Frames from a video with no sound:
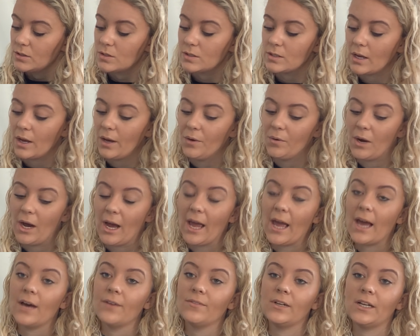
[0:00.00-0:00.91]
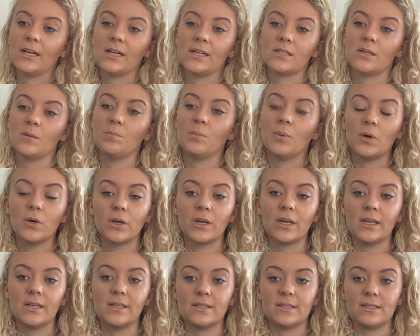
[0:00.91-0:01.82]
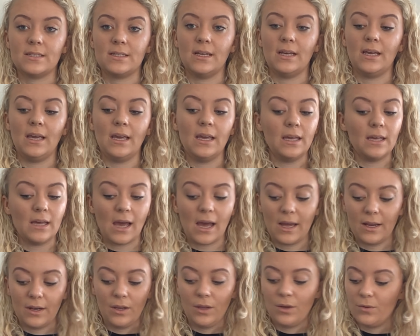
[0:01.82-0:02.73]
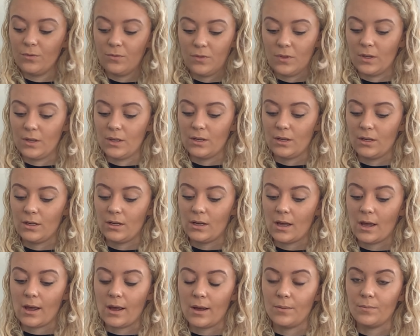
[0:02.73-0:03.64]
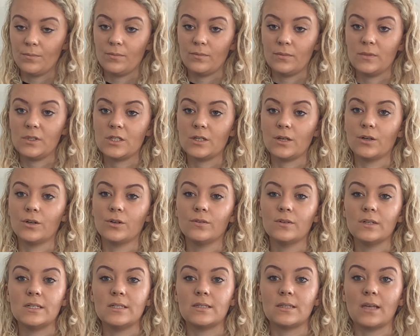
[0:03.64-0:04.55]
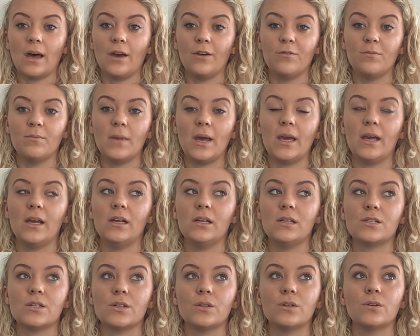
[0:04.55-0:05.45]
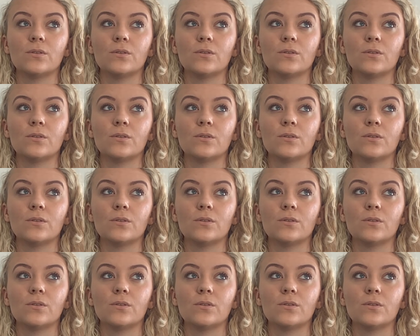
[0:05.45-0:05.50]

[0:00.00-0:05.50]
So I haven't added pockets to any of the dungarees that I've made.